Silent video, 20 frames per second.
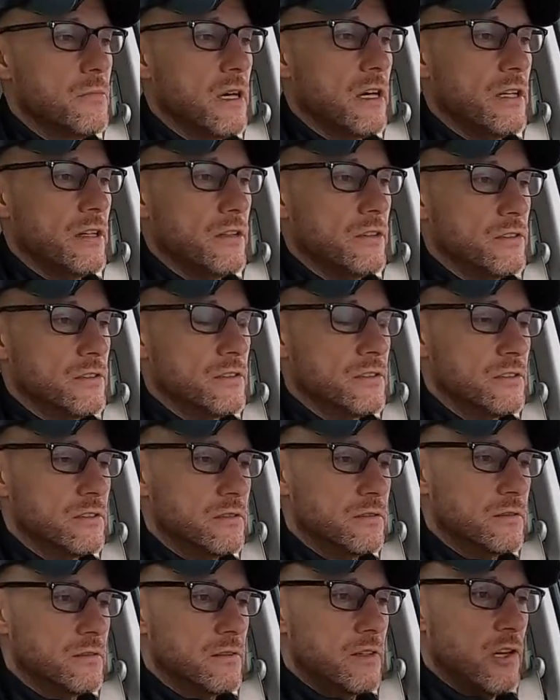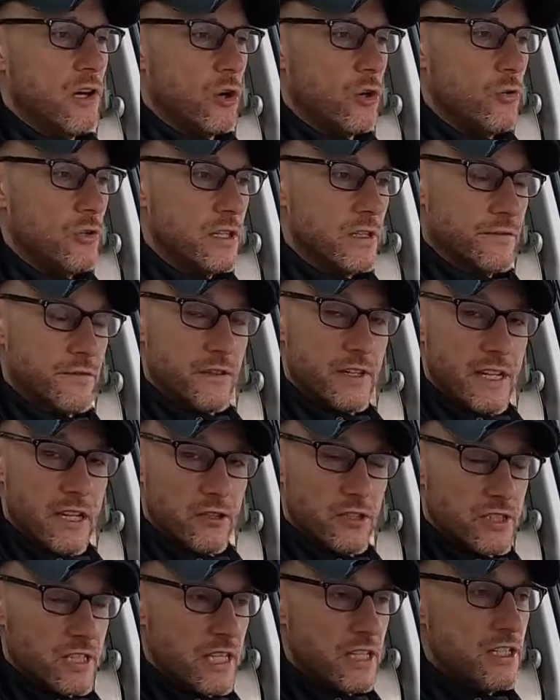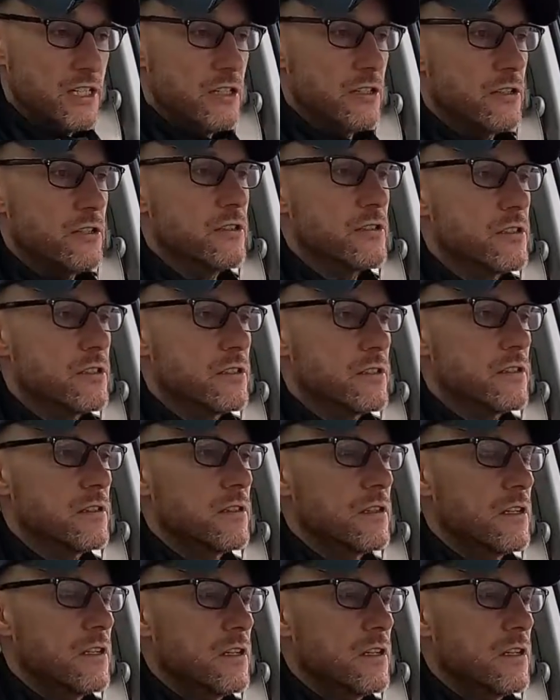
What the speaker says: miles. Owned it for now 10 years.